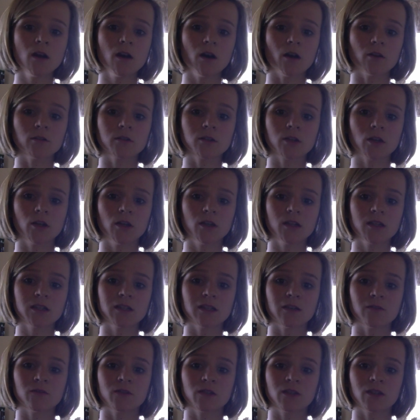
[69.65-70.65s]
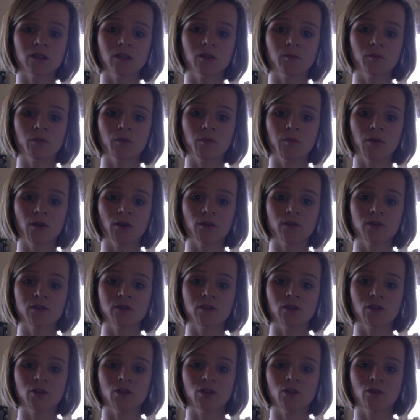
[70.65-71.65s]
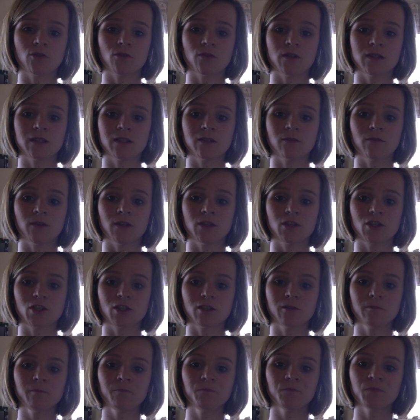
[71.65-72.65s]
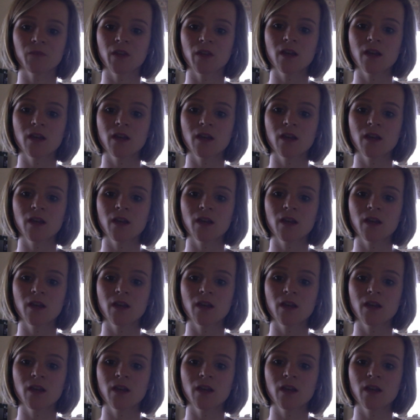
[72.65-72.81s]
alternatives to the proposed surgical intervention,